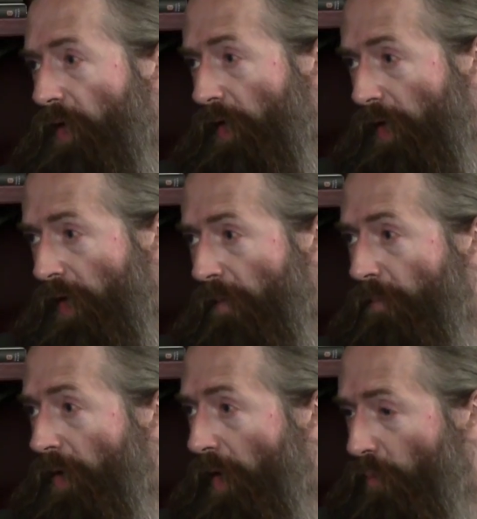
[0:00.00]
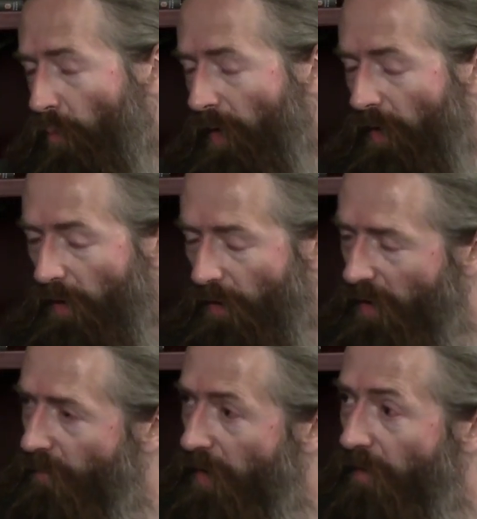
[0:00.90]
year, but we use
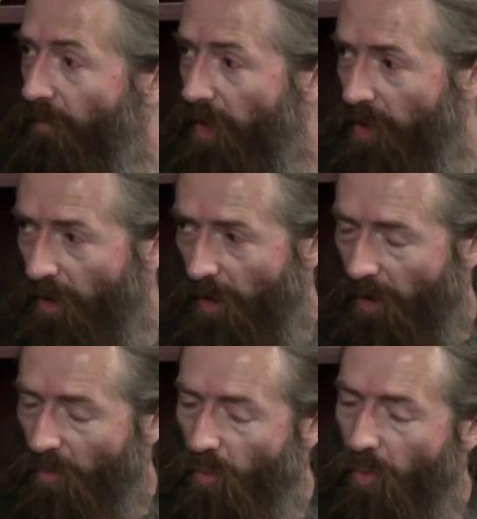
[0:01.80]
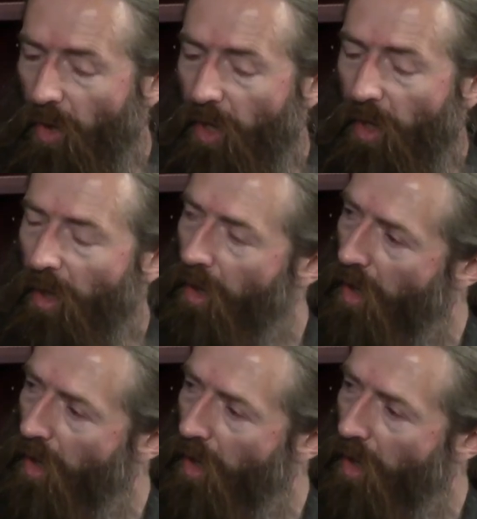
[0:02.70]
it pretty efficiently. We